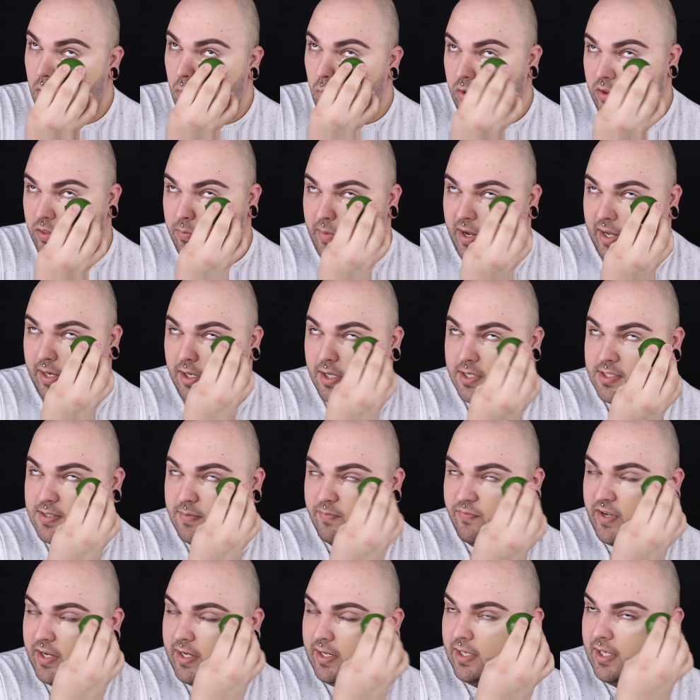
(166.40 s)
With my luck,
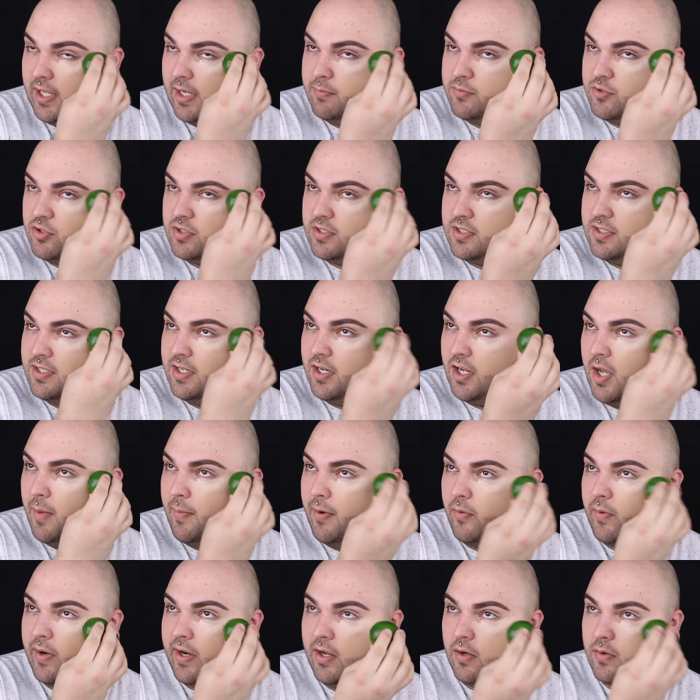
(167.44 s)
some fucking lime juice is gonna come
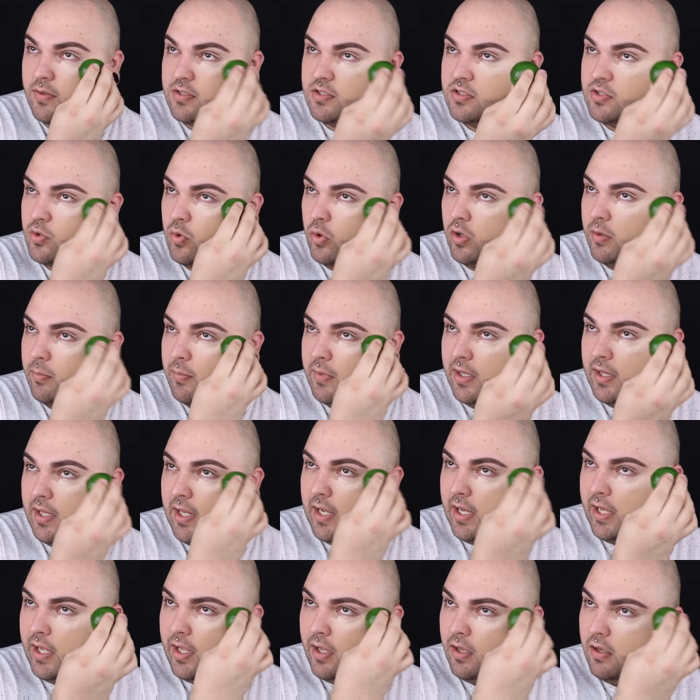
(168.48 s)
out right now and squirt me in
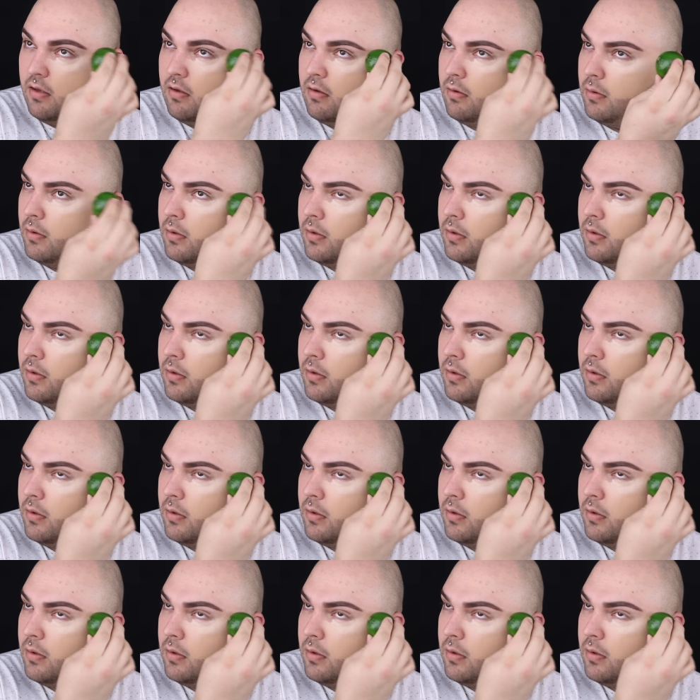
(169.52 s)
the eye.